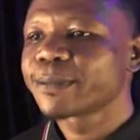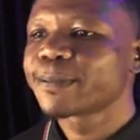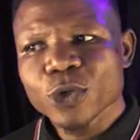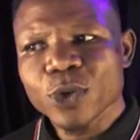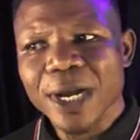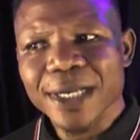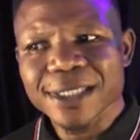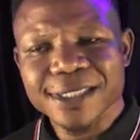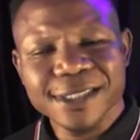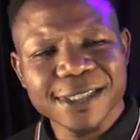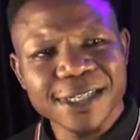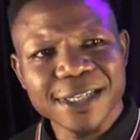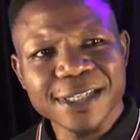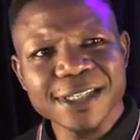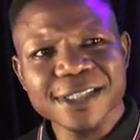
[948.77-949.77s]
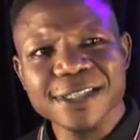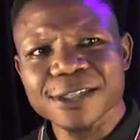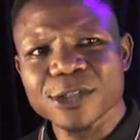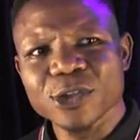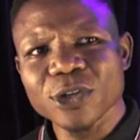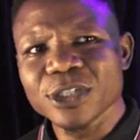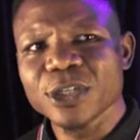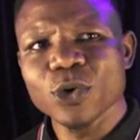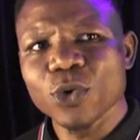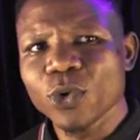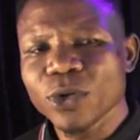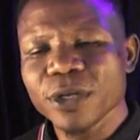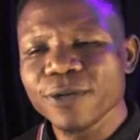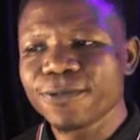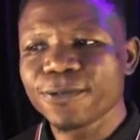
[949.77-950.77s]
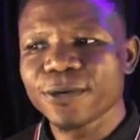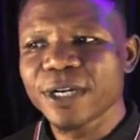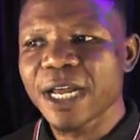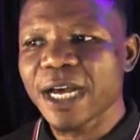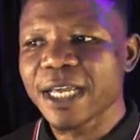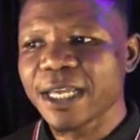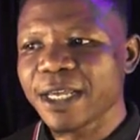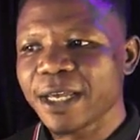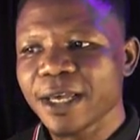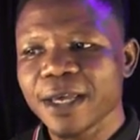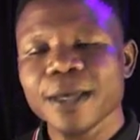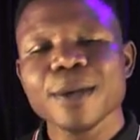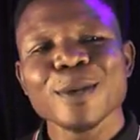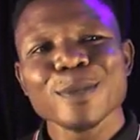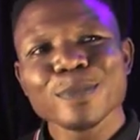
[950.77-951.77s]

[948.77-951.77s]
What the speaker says: You can see this is not the only folder here.